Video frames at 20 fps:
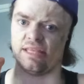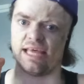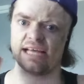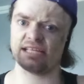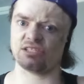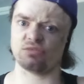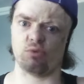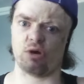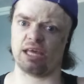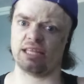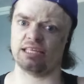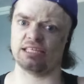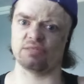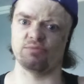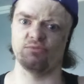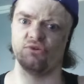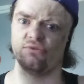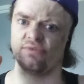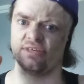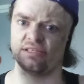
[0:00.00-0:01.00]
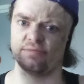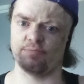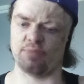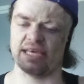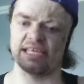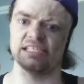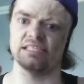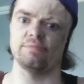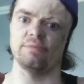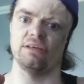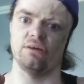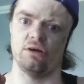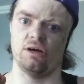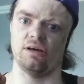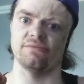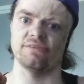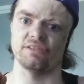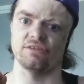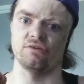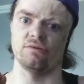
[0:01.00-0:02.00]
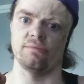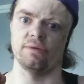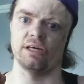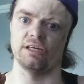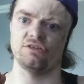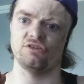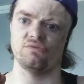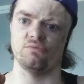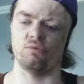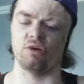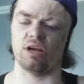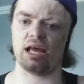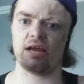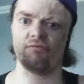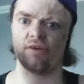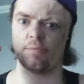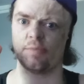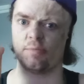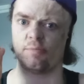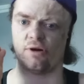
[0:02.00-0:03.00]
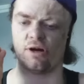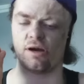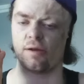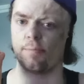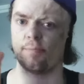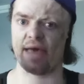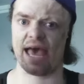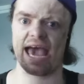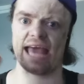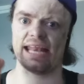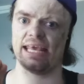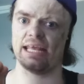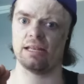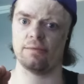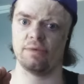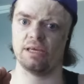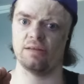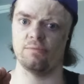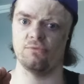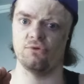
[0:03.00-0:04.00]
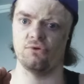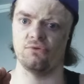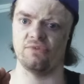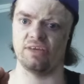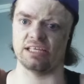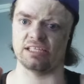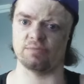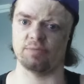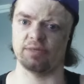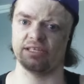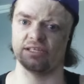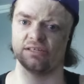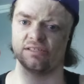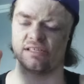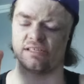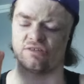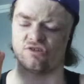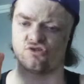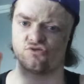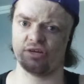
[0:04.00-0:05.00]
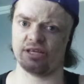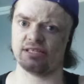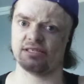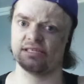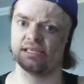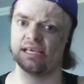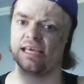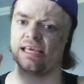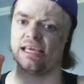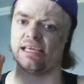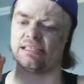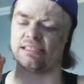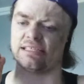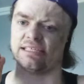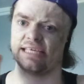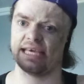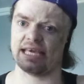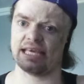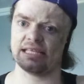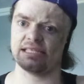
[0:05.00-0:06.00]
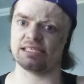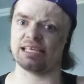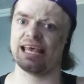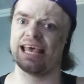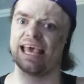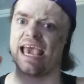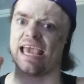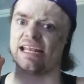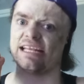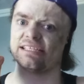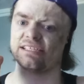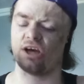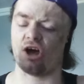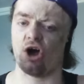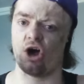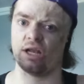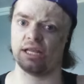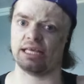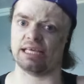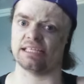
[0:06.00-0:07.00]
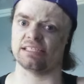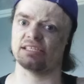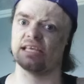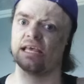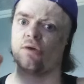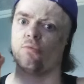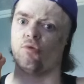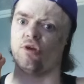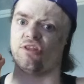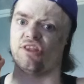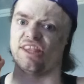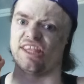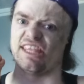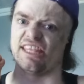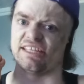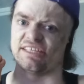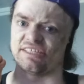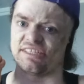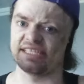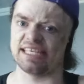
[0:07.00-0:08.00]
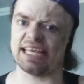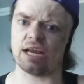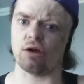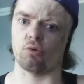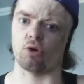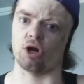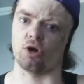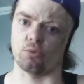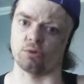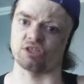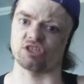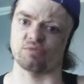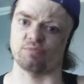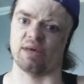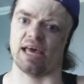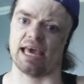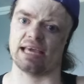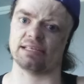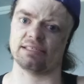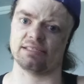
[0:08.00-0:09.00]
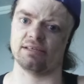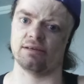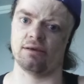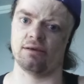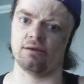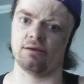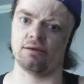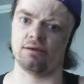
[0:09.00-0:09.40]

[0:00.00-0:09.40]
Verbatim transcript: That's why these movies piss me off so much. When I rip apart a bad anime movie, it's because it treats its kids and its audience with zero respect.